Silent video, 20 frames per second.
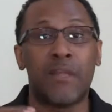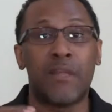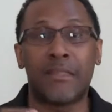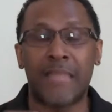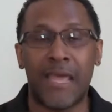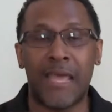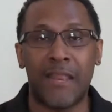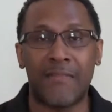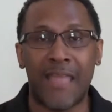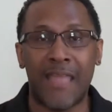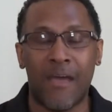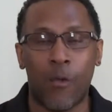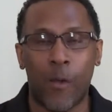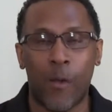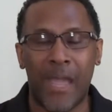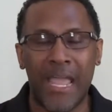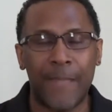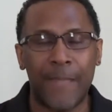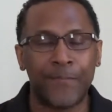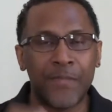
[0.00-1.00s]
looked at it that
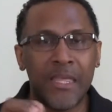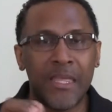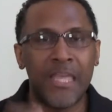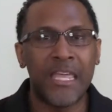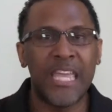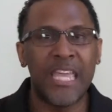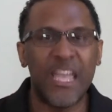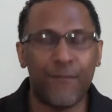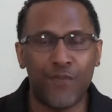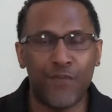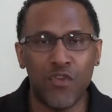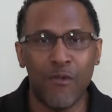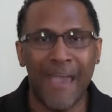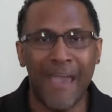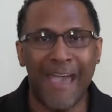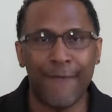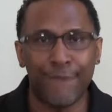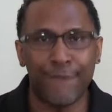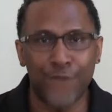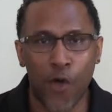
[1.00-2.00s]
way if you
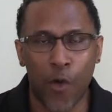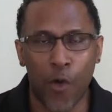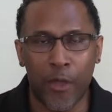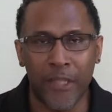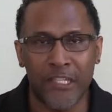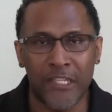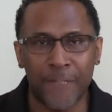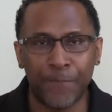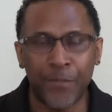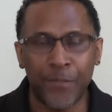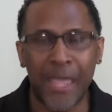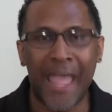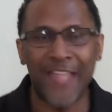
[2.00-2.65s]
had focus.